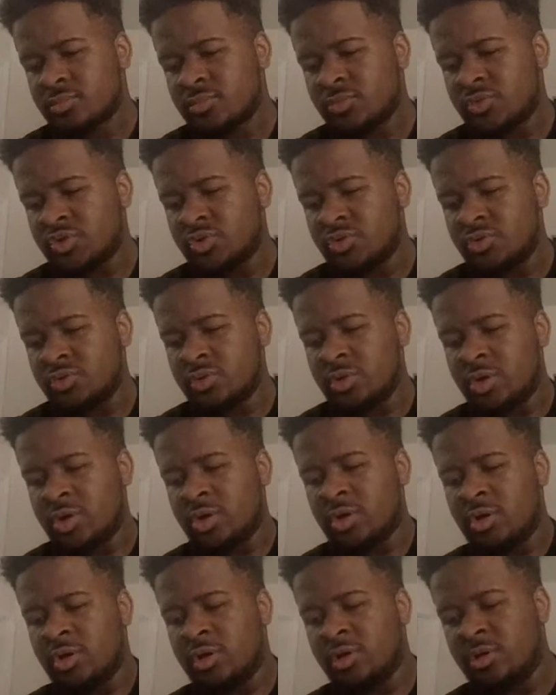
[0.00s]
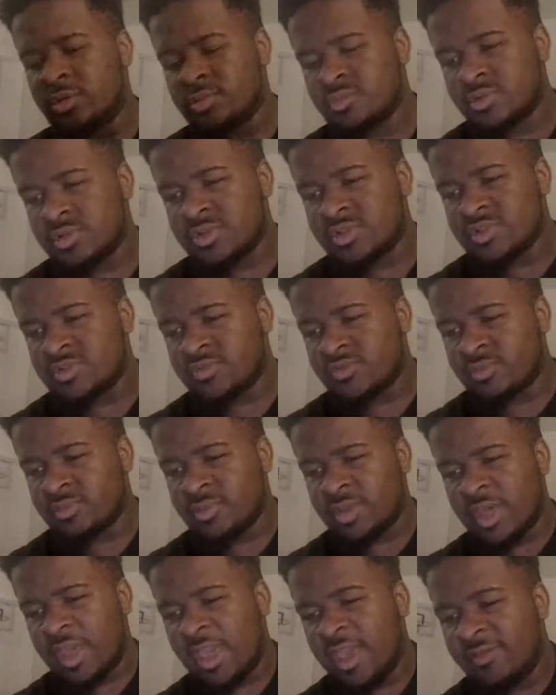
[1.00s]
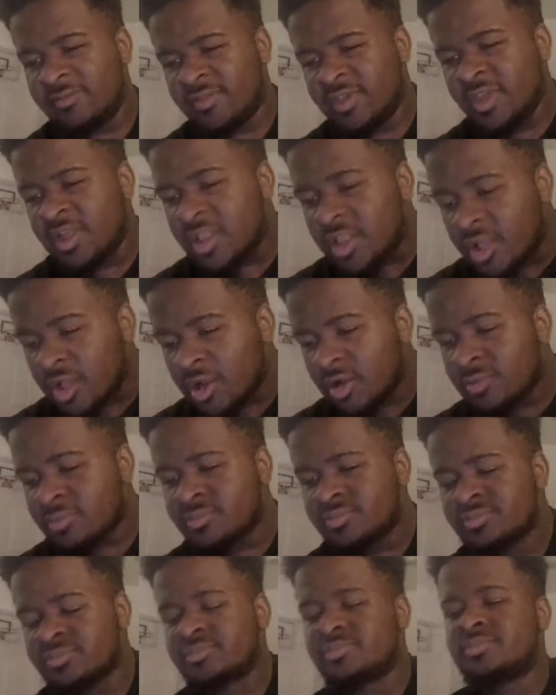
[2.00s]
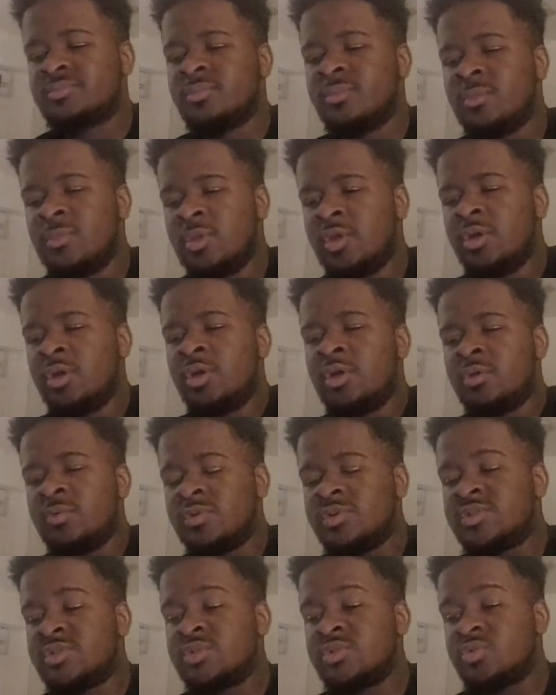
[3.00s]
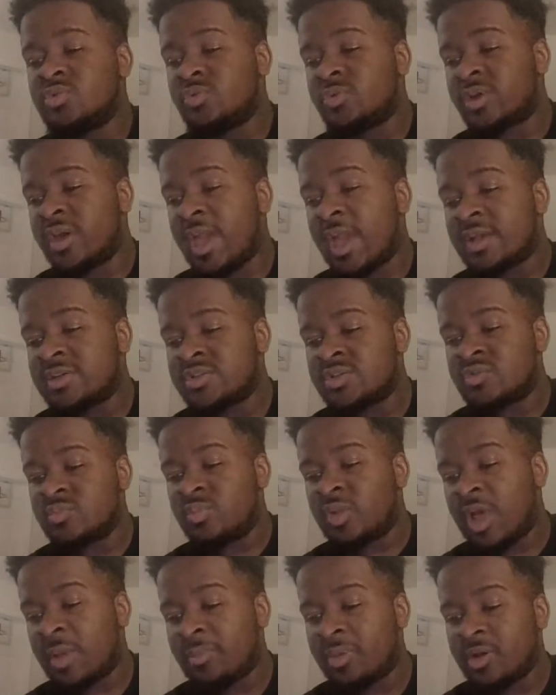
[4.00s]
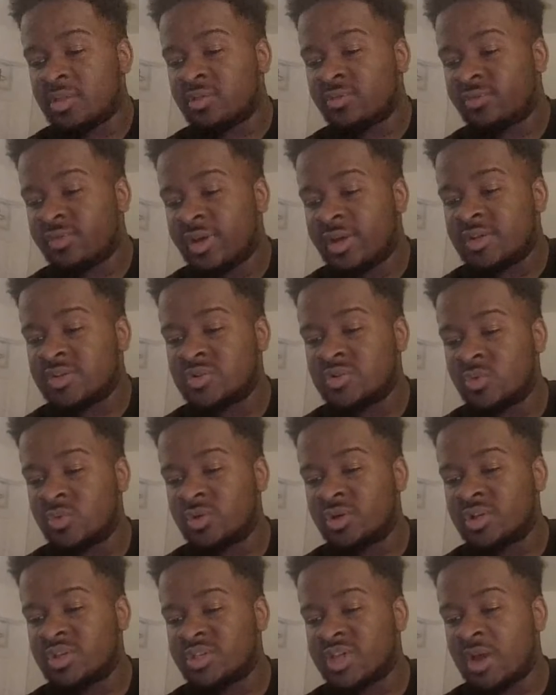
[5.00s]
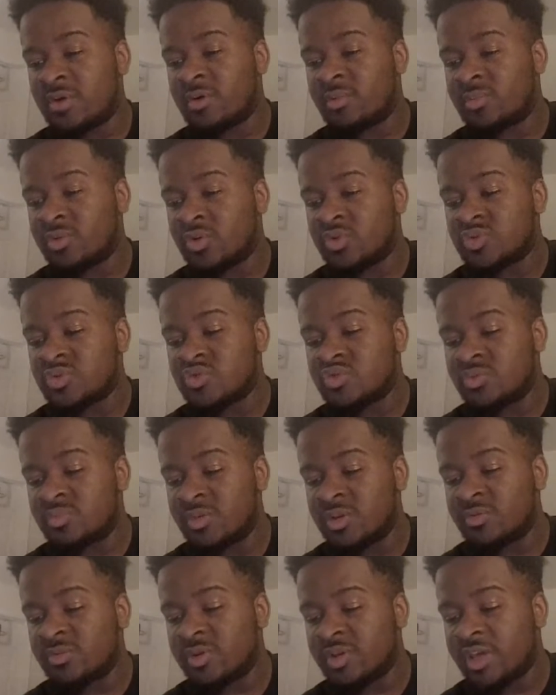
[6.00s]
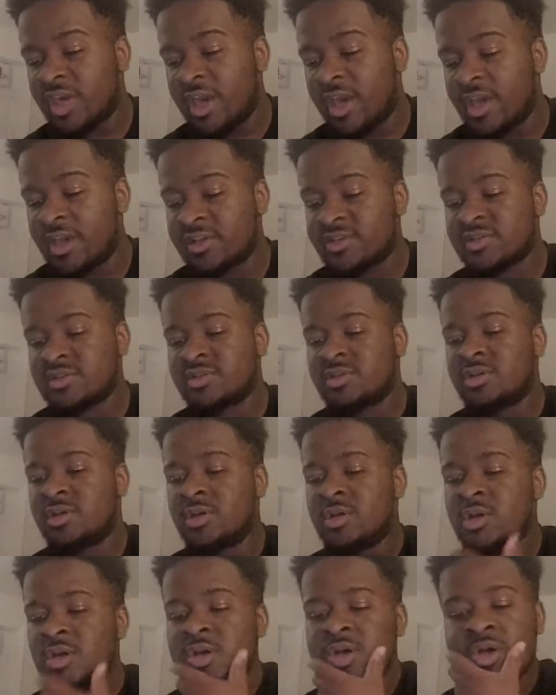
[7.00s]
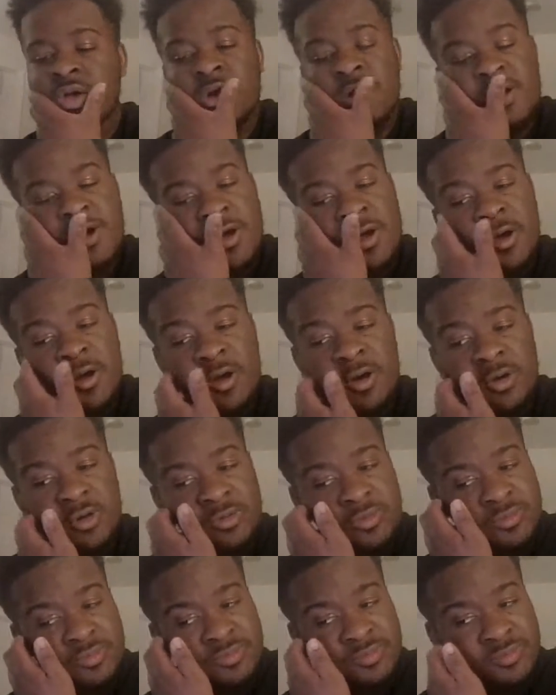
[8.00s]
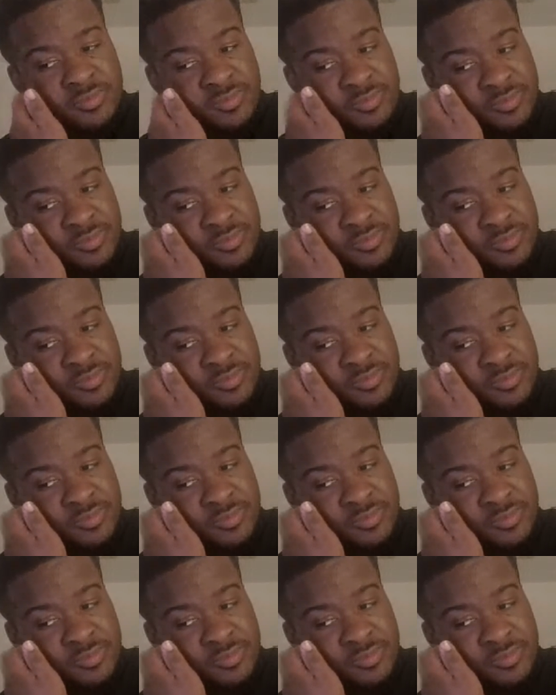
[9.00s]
to. This is from the AV Club. Winston Duke reacts to Black Panther fans who wanted Chadwick Boseman to be recast. Um,